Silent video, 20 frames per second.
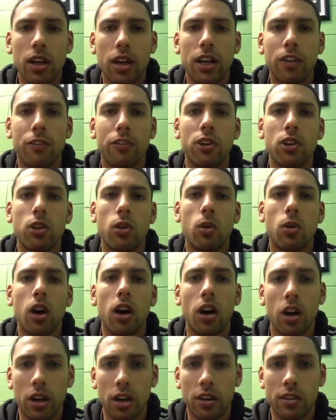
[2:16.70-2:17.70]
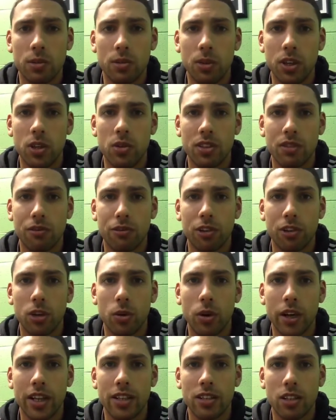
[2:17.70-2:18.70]
if you are going to be using free
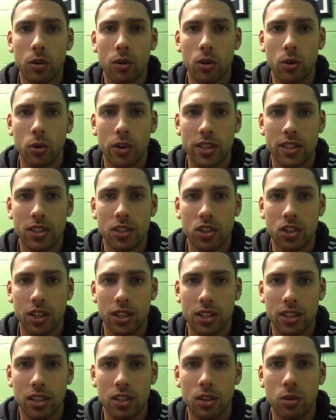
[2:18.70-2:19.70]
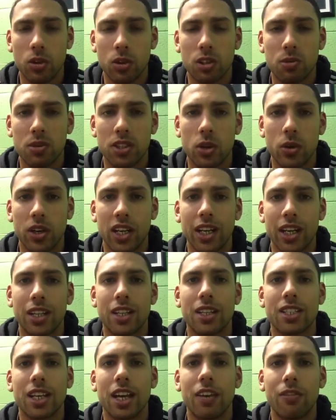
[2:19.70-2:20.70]
weights, I would always suggest that you want to be doing it in
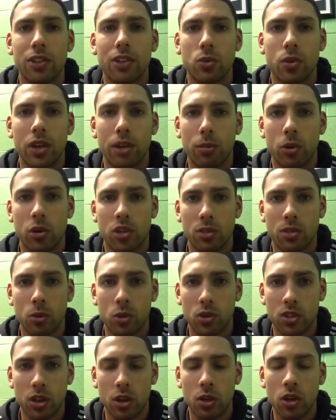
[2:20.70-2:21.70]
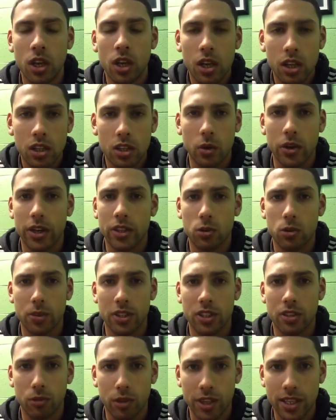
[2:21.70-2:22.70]
the safest way possible. So do a little
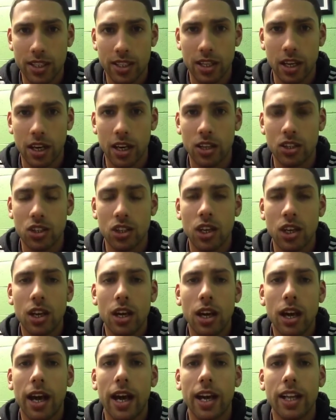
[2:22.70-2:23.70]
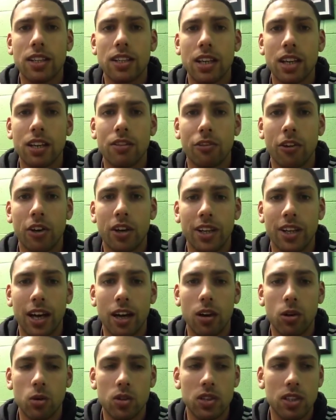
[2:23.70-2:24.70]
bit of research and find
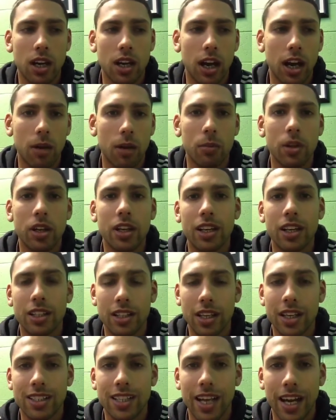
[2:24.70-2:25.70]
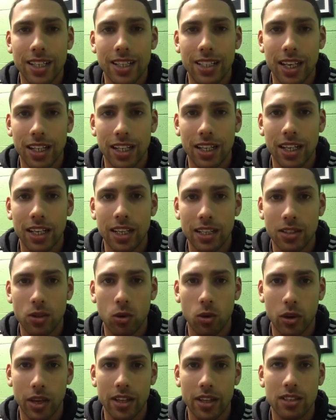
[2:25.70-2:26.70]
out exact techniques,
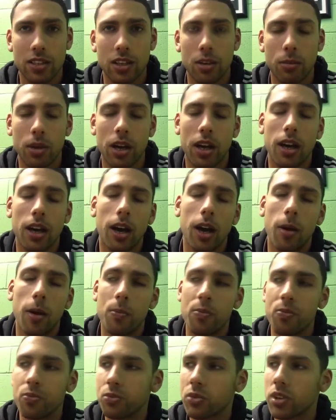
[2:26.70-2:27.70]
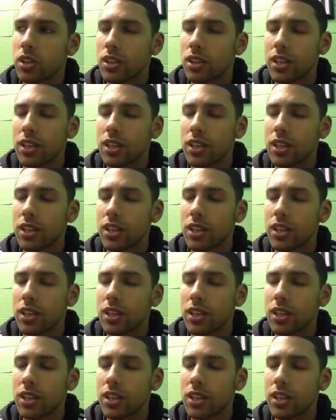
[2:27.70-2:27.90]
or get some